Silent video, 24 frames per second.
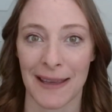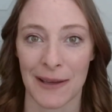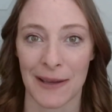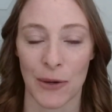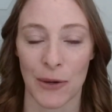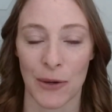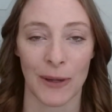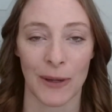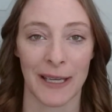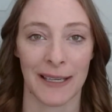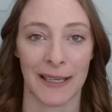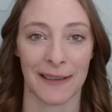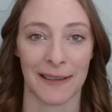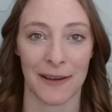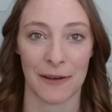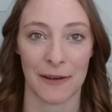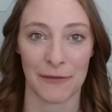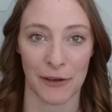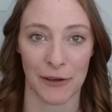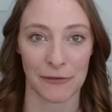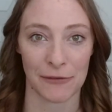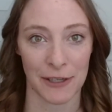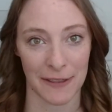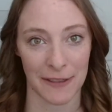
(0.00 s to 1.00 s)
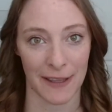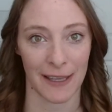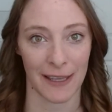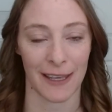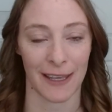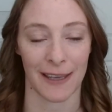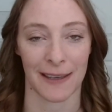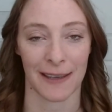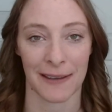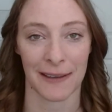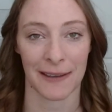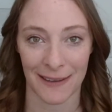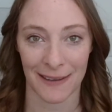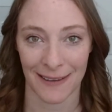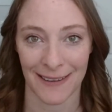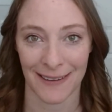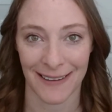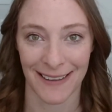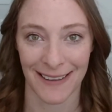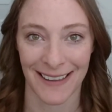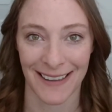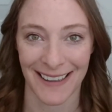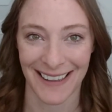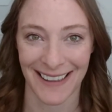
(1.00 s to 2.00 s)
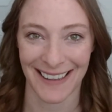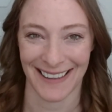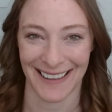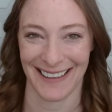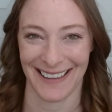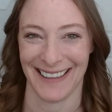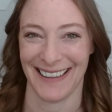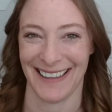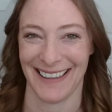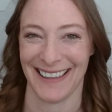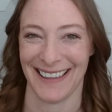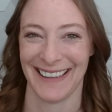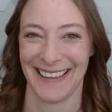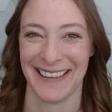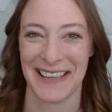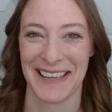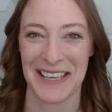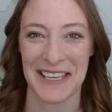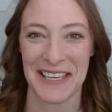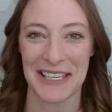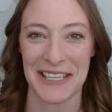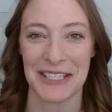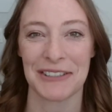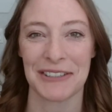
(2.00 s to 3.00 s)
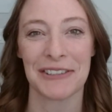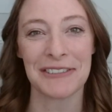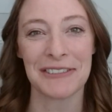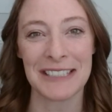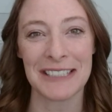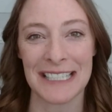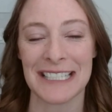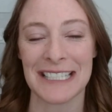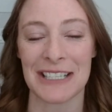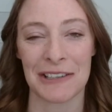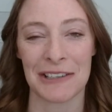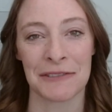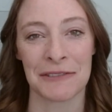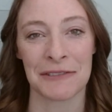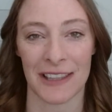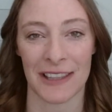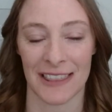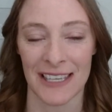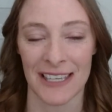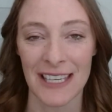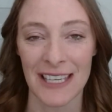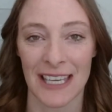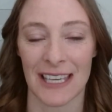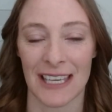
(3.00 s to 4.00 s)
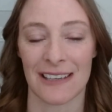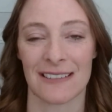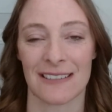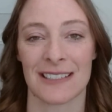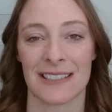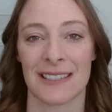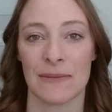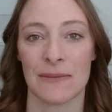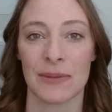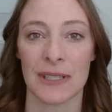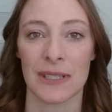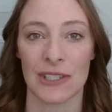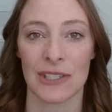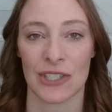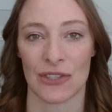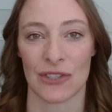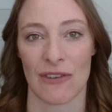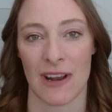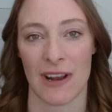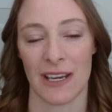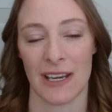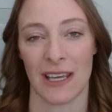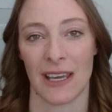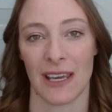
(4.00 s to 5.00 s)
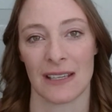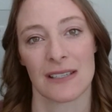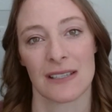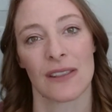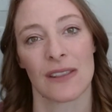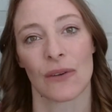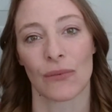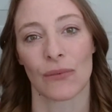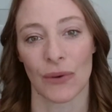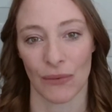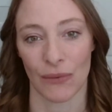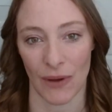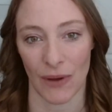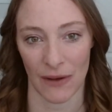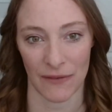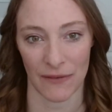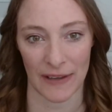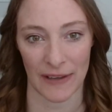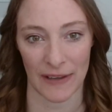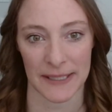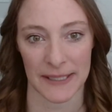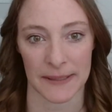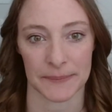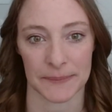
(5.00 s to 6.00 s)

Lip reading: Queen of overthinking. You don't need to overthink it. You're simply just trying to get to the root of it.